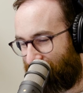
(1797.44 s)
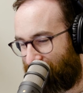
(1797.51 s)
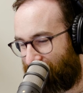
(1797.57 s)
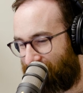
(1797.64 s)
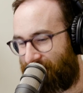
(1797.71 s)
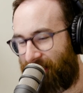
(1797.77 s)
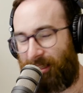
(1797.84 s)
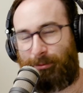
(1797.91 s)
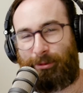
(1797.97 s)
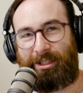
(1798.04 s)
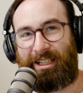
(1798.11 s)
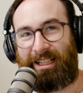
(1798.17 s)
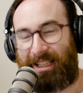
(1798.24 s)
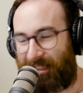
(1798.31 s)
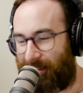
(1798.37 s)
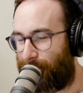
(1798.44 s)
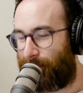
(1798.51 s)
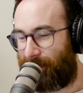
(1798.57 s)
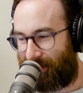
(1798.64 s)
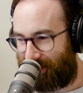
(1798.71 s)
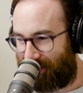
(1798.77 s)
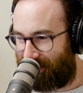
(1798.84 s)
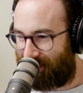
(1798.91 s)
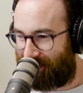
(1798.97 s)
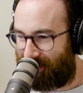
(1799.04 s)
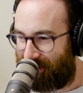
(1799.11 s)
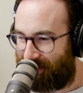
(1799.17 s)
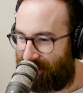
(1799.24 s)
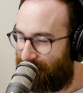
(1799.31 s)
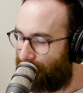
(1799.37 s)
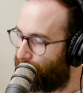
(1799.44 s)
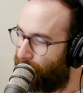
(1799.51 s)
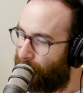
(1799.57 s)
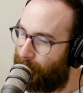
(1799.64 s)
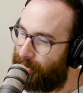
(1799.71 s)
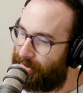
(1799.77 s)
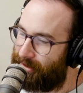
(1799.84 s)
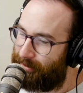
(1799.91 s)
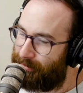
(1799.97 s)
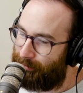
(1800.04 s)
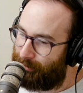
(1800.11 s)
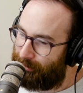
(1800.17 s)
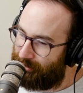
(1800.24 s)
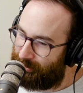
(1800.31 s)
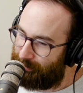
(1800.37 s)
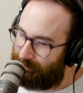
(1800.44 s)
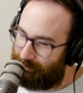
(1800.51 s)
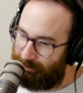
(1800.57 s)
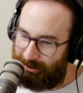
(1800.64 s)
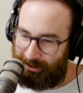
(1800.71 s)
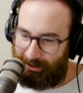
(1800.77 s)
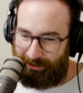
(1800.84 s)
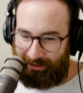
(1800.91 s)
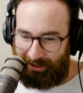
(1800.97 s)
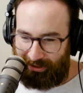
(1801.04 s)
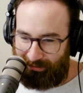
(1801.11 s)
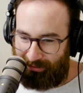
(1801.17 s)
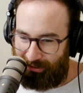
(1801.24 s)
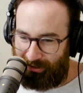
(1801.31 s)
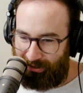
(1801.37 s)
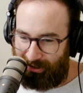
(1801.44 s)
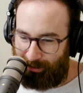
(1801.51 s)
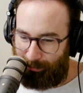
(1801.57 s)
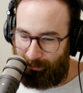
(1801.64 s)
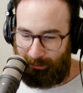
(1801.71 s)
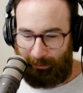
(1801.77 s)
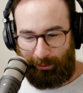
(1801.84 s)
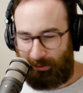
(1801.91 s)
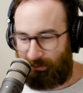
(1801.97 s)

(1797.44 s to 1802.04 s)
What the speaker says: Started watching Ink Masters. Now, pause, before you go any fucking further, before you